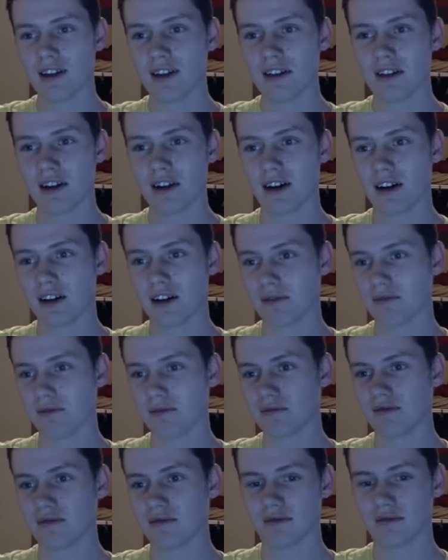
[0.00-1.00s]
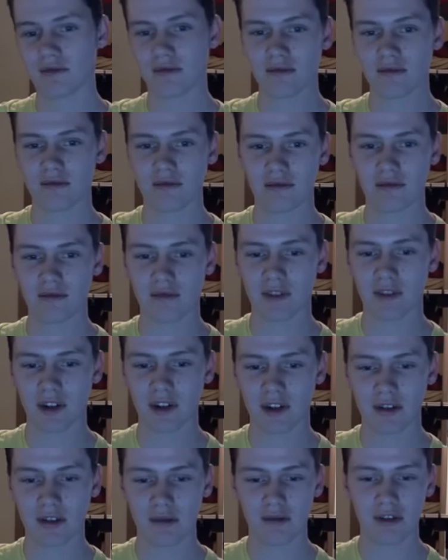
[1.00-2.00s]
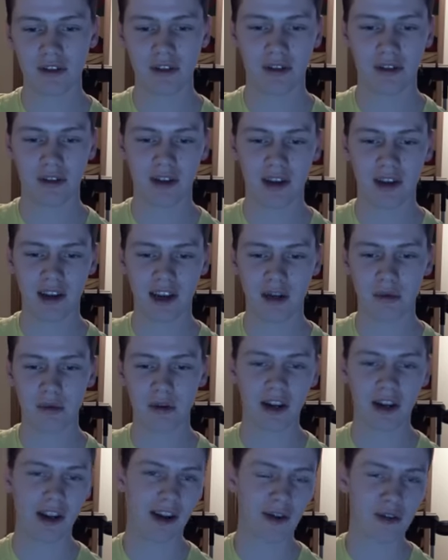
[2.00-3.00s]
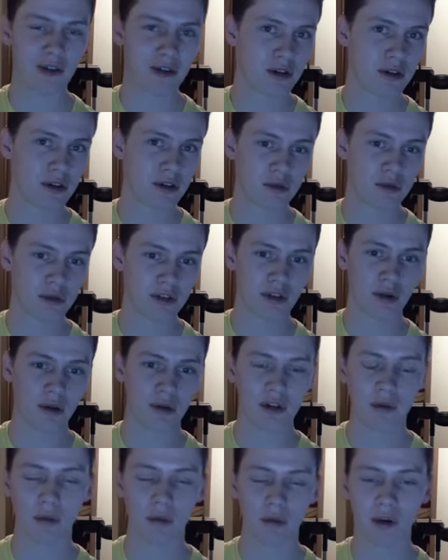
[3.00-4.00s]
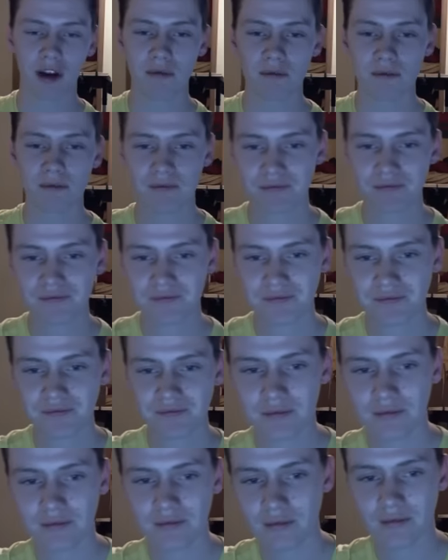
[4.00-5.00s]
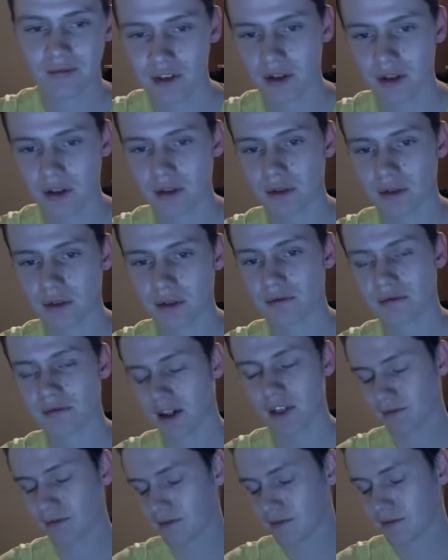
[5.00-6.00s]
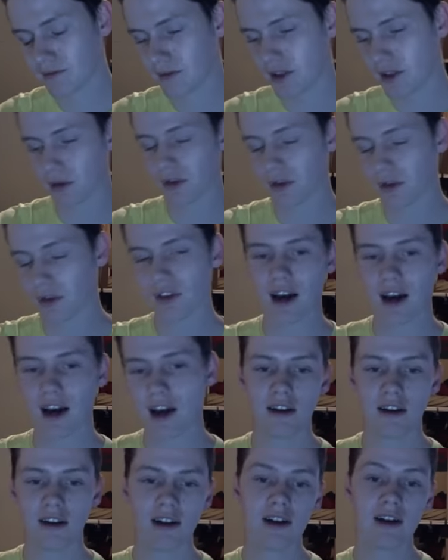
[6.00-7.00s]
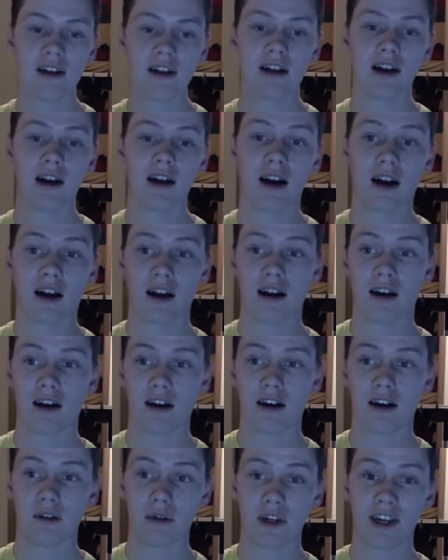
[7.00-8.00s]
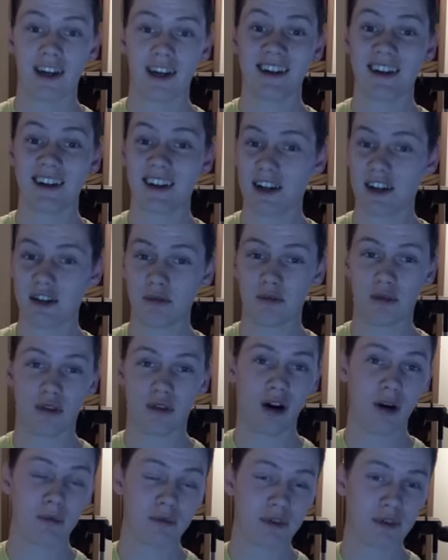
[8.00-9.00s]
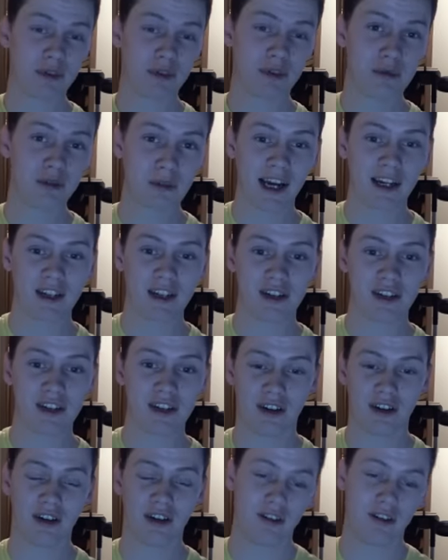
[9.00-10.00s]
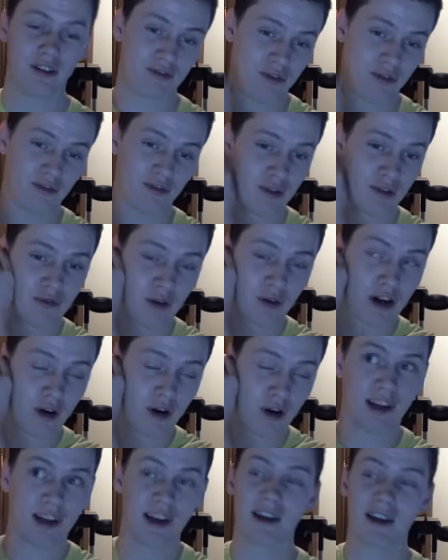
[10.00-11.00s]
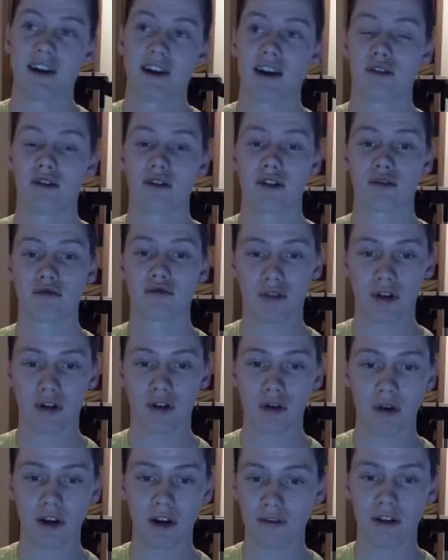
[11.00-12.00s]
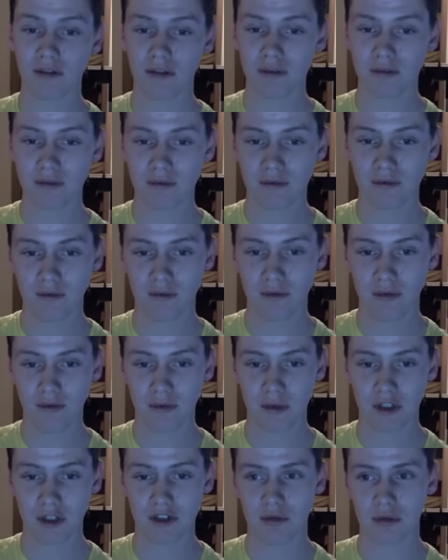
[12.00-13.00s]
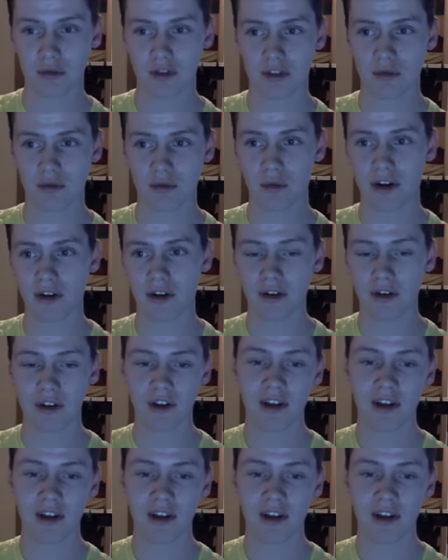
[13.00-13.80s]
um, I, I don't really think anyone cared who was going to win. So, yeah, there was that. Uh, we had an impromptu match of The Rock and Eric Rowan, which was weird.